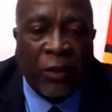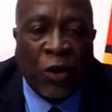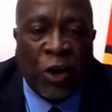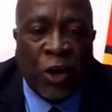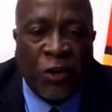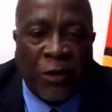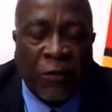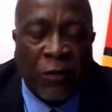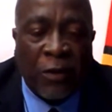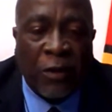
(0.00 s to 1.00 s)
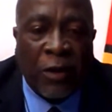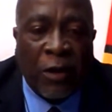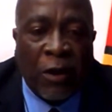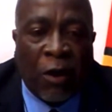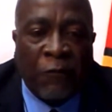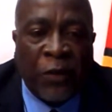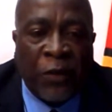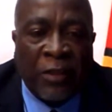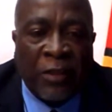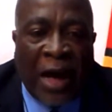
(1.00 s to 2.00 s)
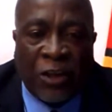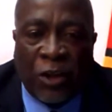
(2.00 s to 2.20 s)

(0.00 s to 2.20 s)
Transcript: respect the origin